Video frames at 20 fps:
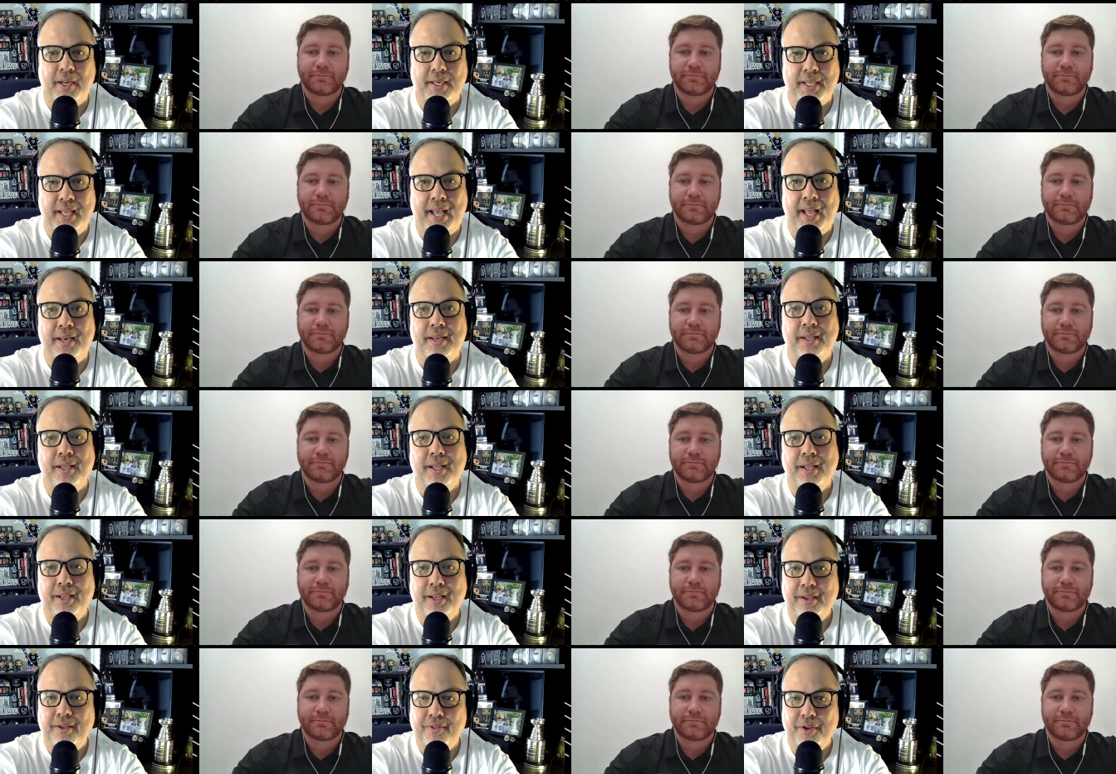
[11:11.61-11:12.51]
Speaker 1: And yet
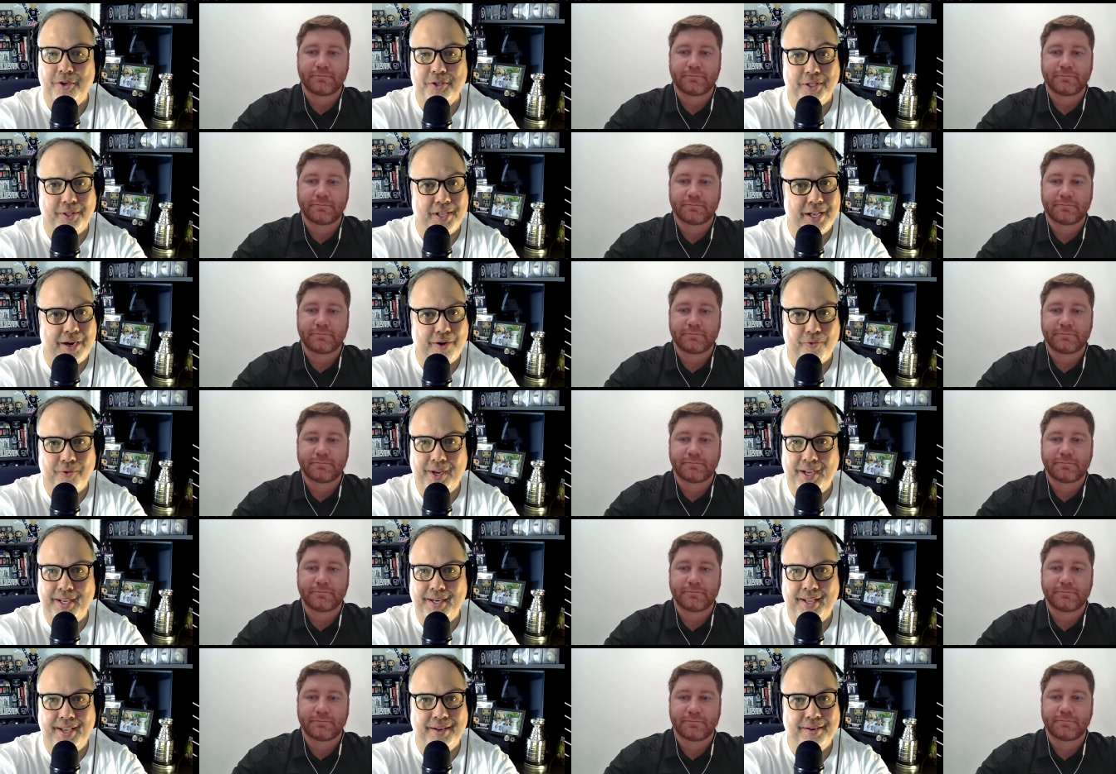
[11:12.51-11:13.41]
there's a lot of
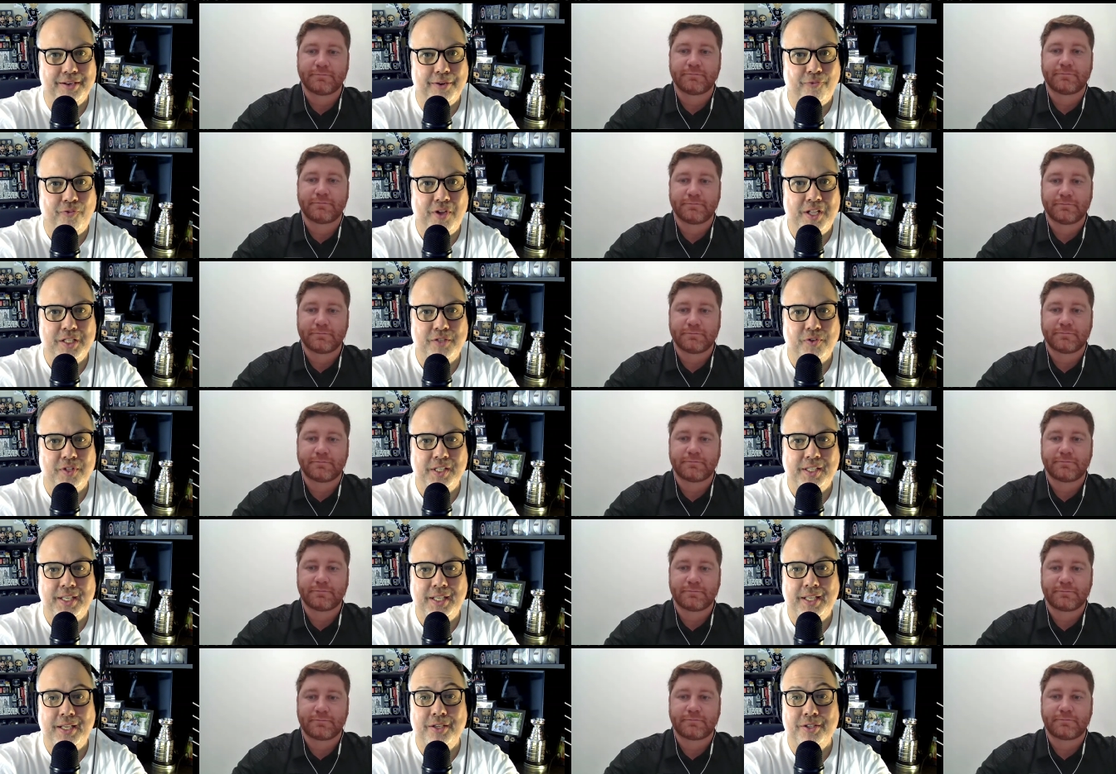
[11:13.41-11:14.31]
right handed defense for the
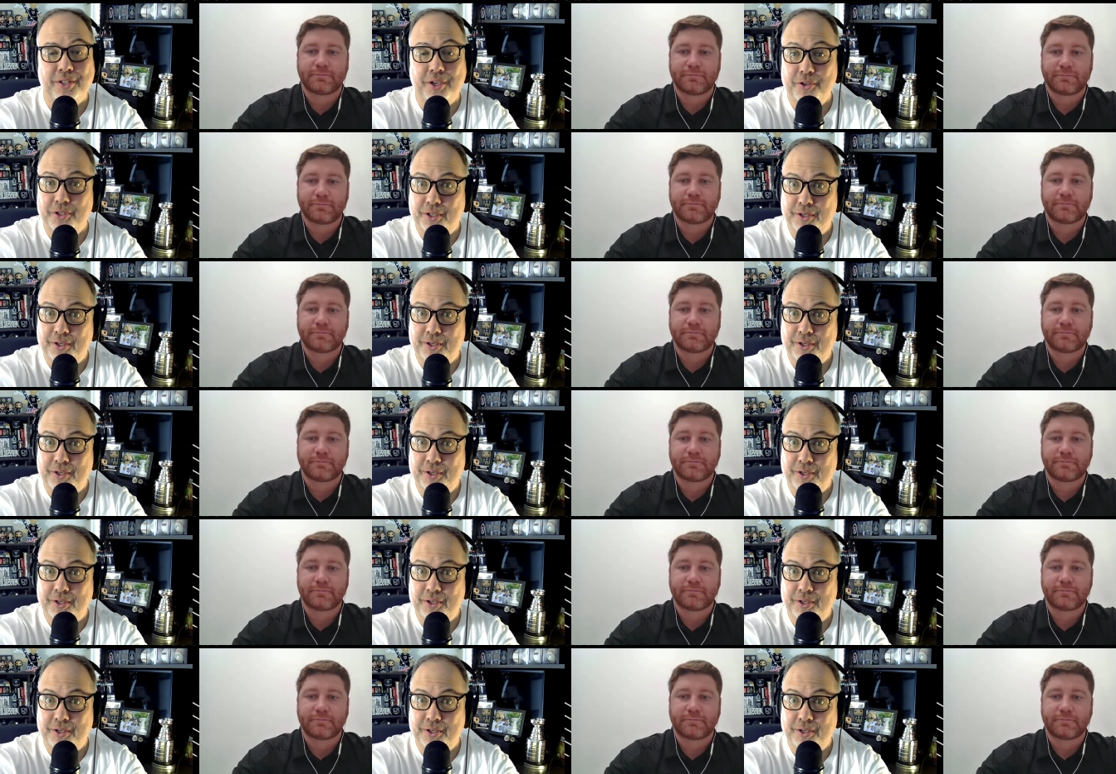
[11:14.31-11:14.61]
Kings. There's